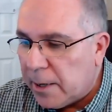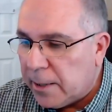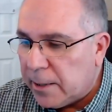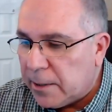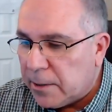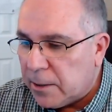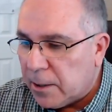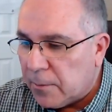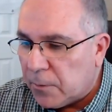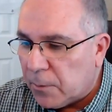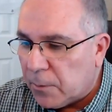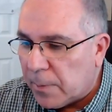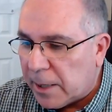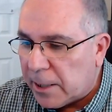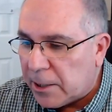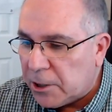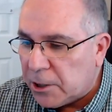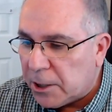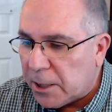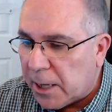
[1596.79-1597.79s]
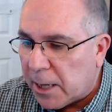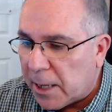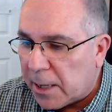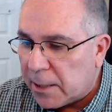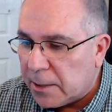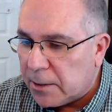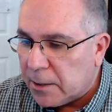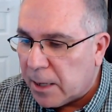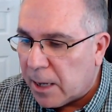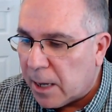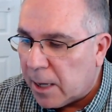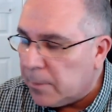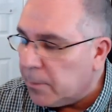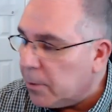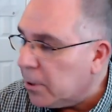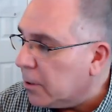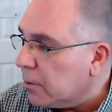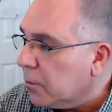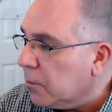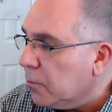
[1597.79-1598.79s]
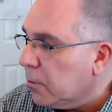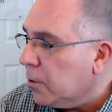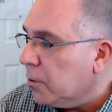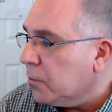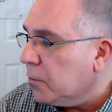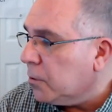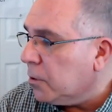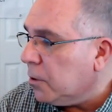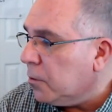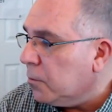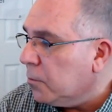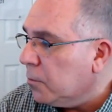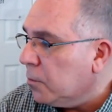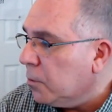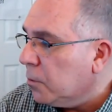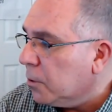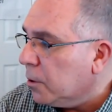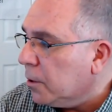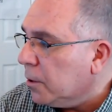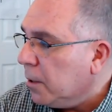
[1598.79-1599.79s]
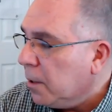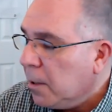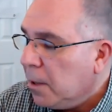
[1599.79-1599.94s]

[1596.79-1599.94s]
of this information ahead of time, and kudos to you, Lauren.